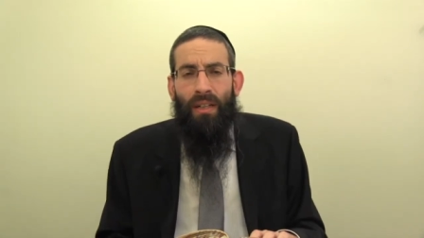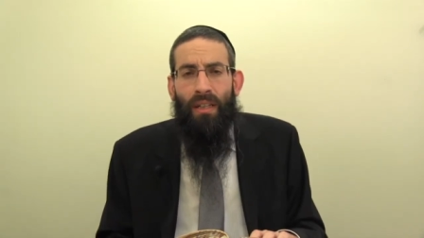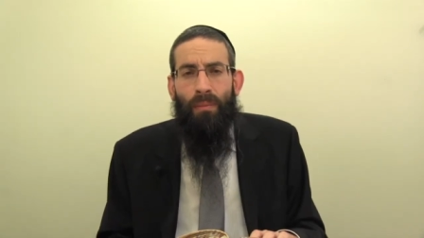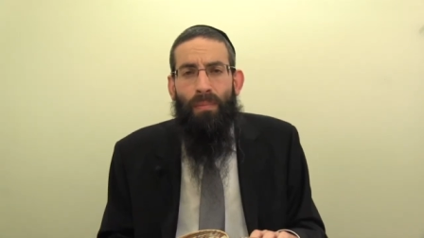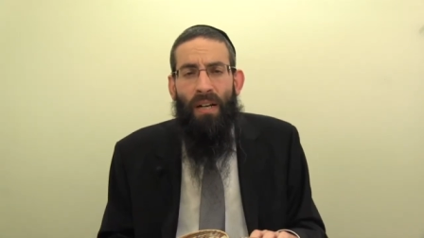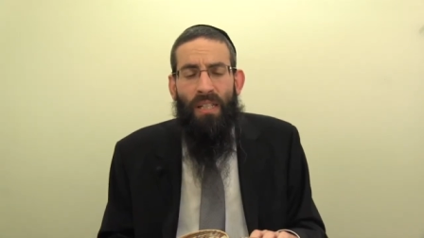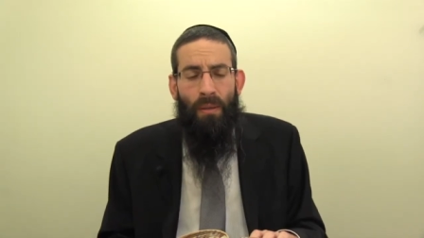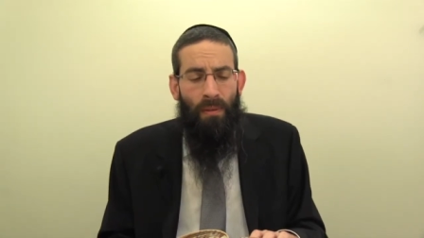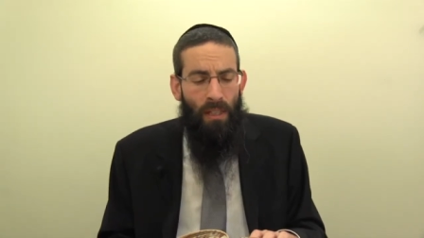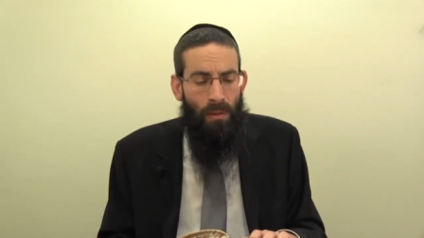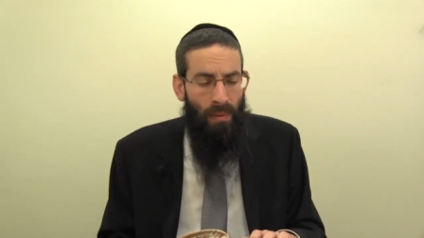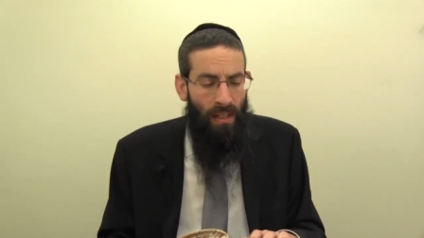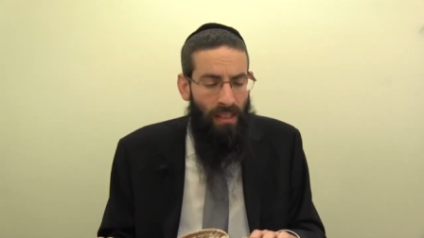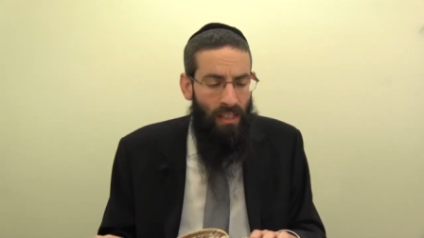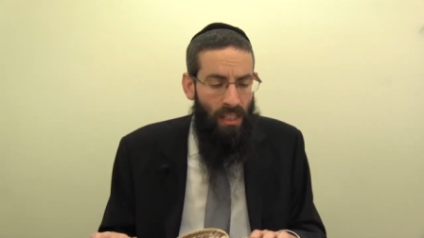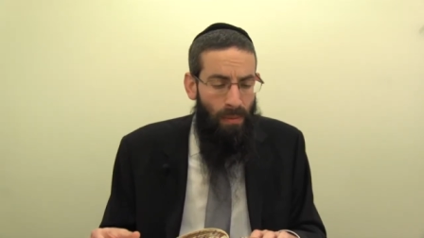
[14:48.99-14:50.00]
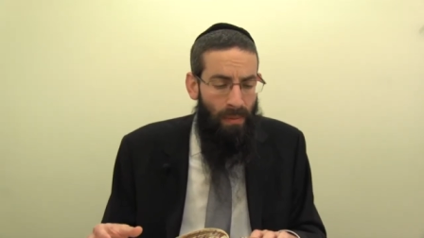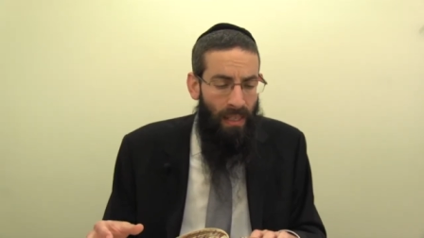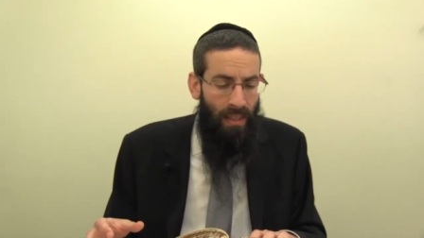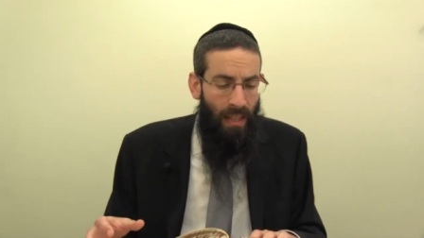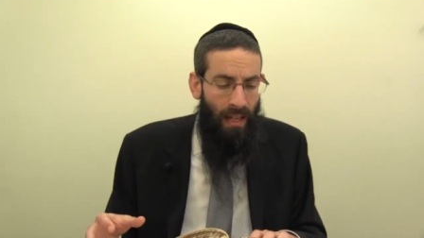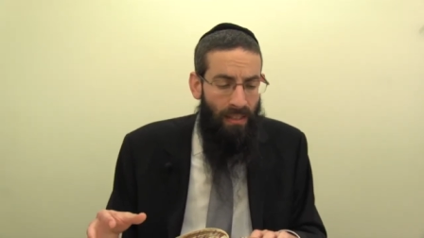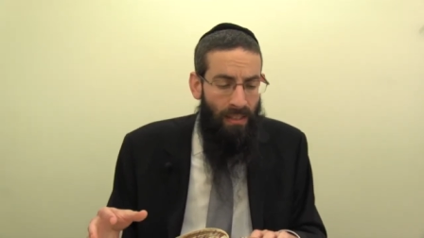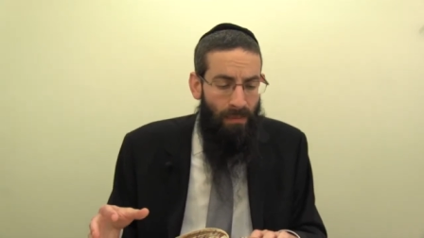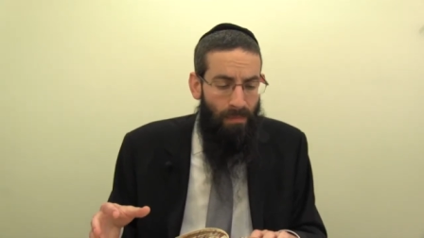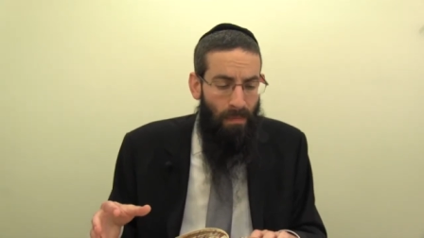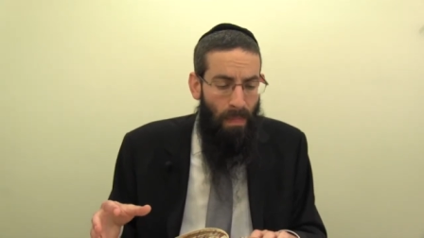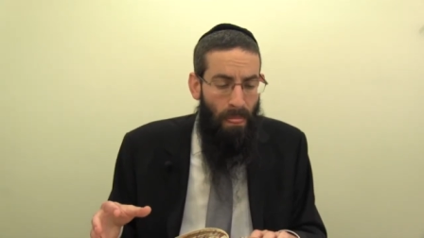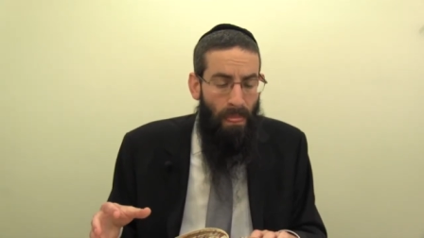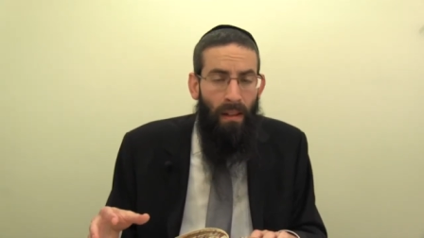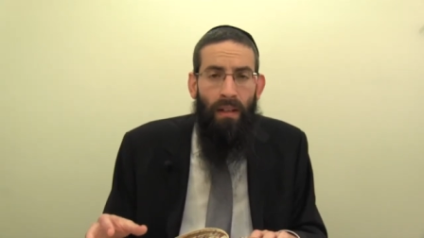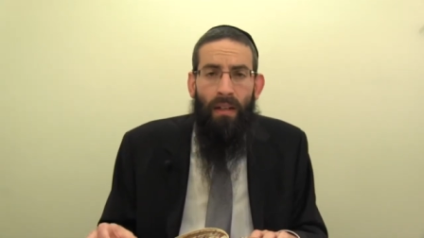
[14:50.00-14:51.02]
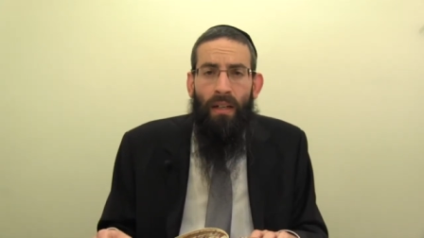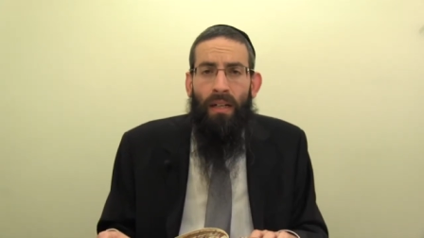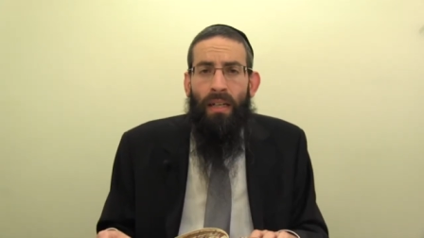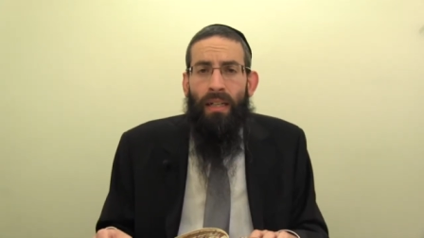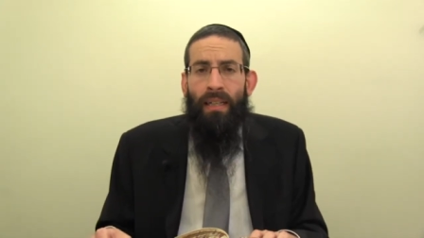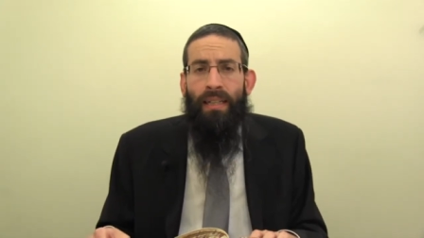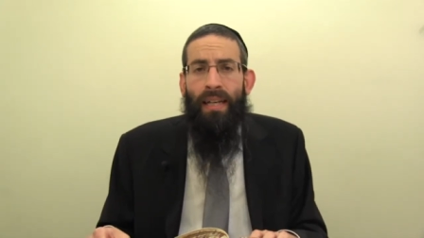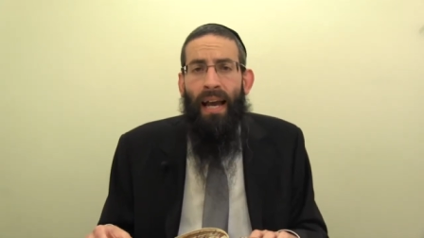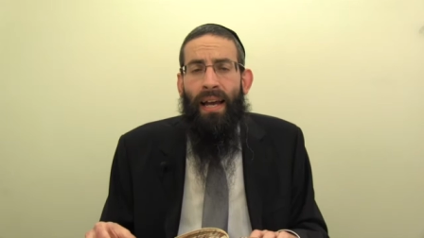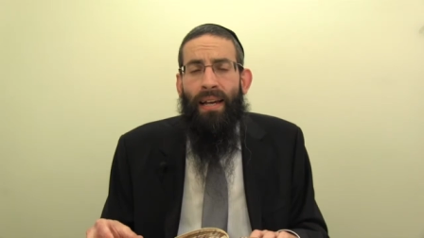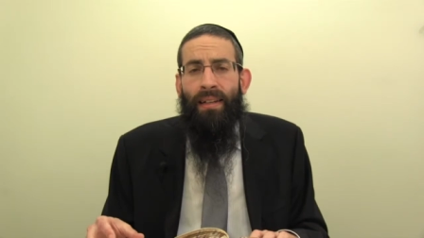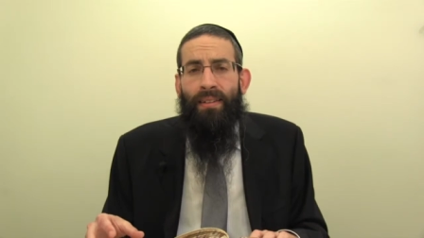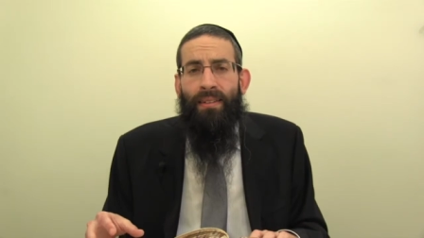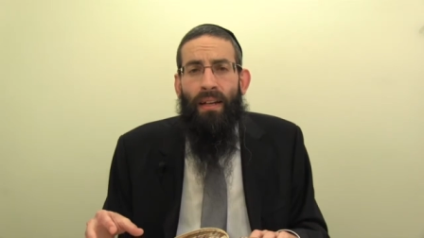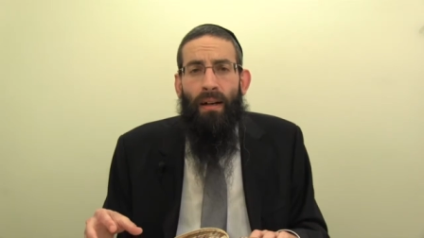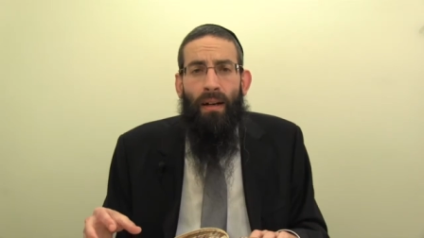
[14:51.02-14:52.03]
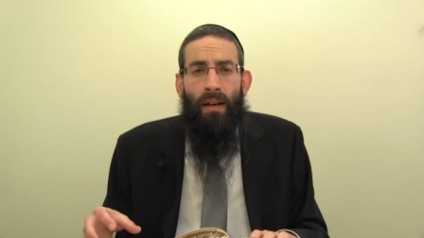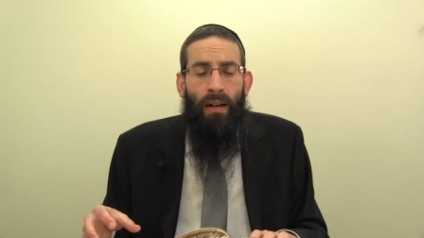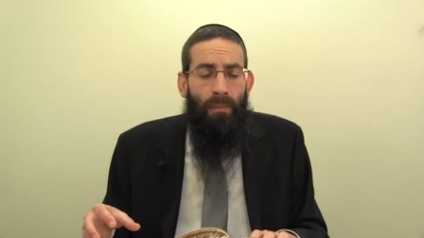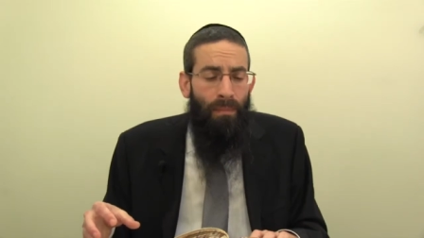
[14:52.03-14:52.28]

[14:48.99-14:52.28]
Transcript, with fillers: The Pesachim explained this to mean that he ate a,